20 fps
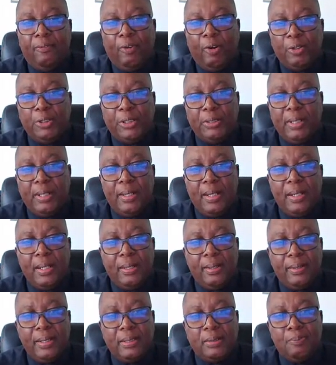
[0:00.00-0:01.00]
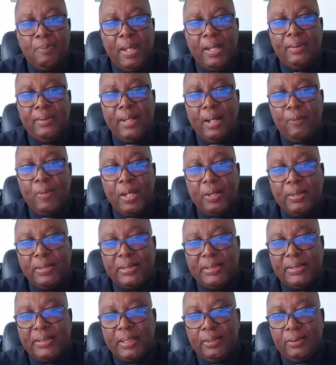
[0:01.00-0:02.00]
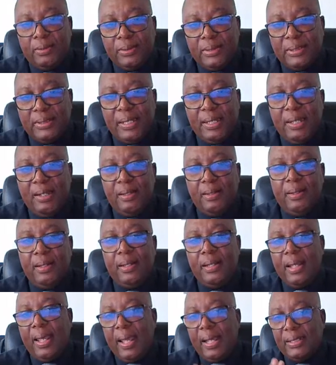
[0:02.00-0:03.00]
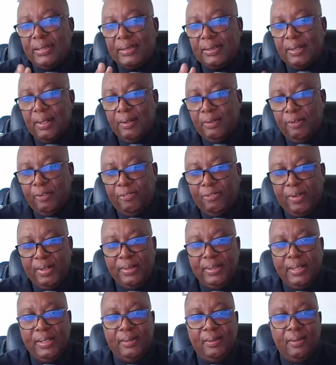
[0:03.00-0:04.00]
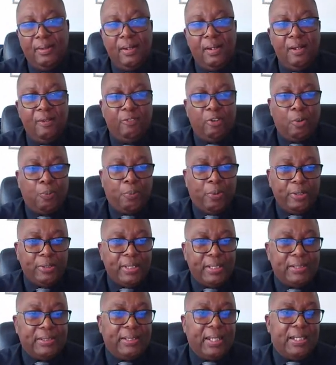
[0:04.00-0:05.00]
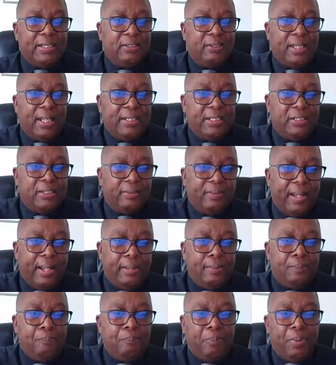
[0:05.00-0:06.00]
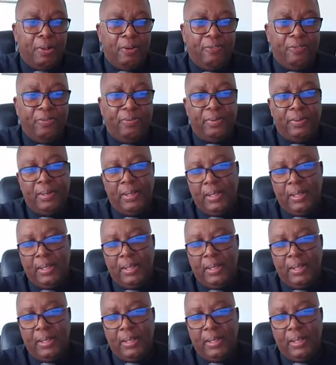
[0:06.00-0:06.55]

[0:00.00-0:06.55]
Fortunately, this meant that we could still seek external funding for projects that satisfied both